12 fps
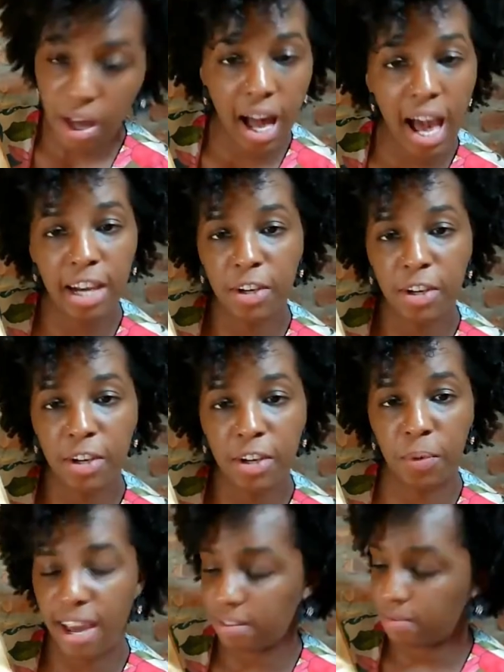I didn't know
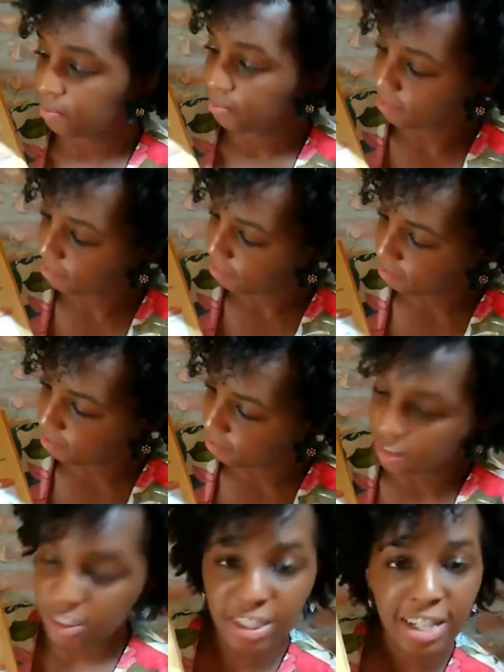that.
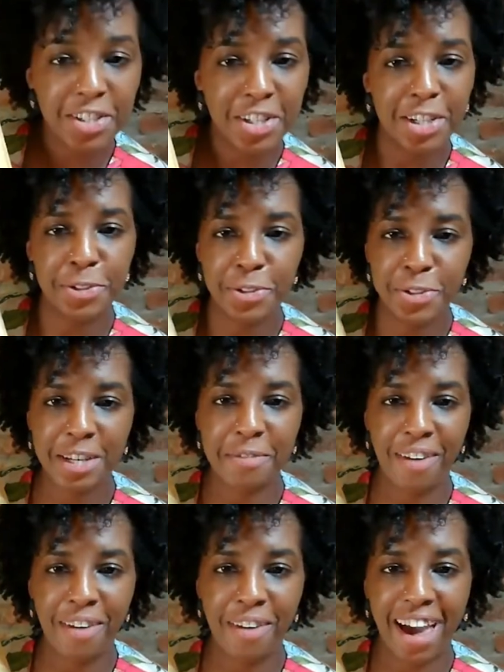Such interesting
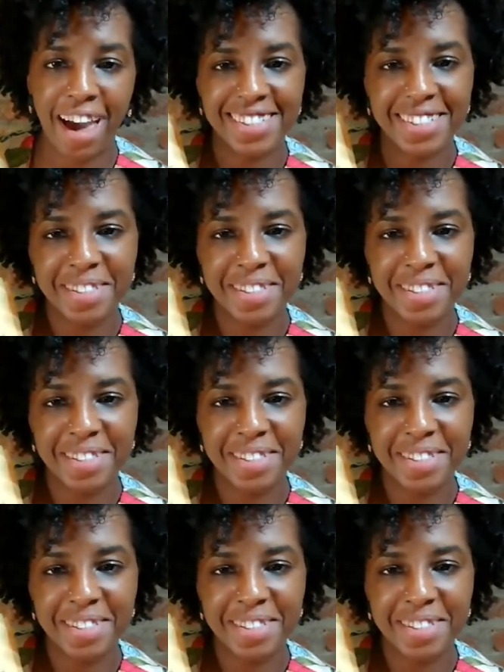facts.